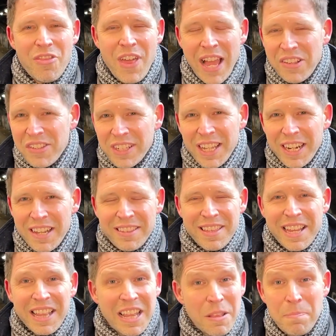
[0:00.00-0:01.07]
That's the kind of
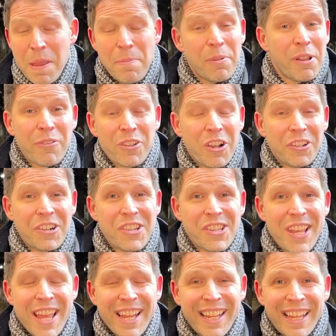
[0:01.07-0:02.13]
thing that the people of God are
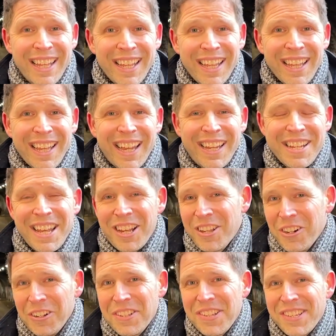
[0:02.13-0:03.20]
saying. And yet
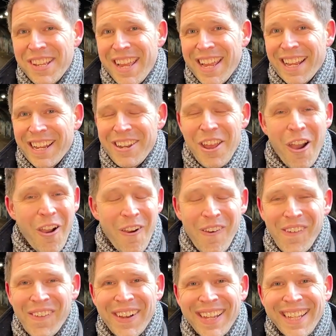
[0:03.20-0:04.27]
God's saying,
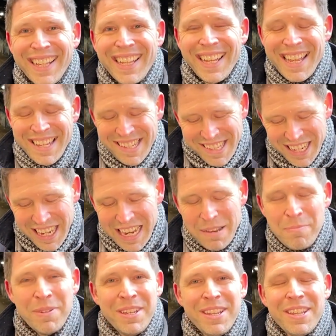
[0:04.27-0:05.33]
no, it's
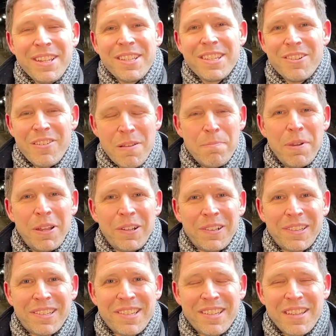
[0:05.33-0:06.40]
time to
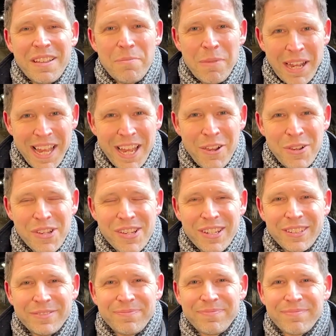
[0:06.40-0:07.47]
rebuild my
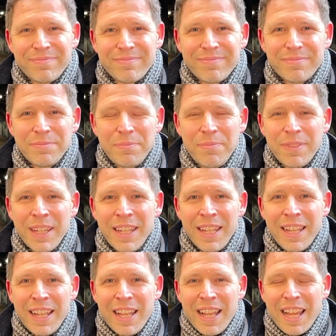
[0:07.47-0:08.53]
house.
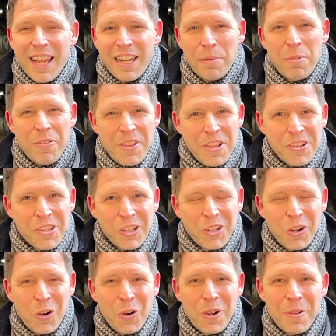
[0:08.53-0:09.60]
A number of years
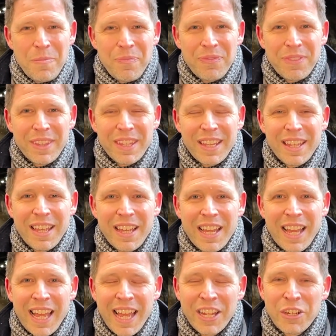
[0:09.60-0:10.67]
ago,
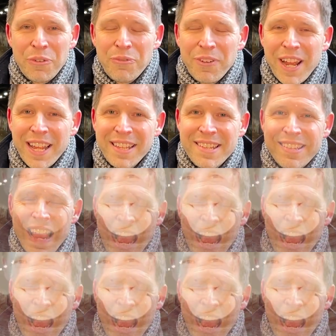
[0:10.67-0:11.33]
good friends